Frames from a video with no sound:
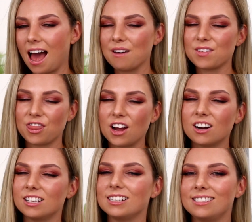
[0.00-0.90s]
have a
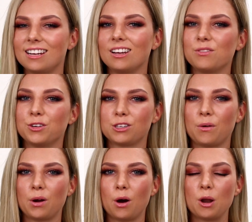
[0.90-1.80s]
thorough understanding of what's
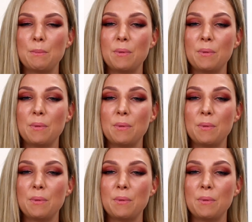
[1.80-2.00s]
going on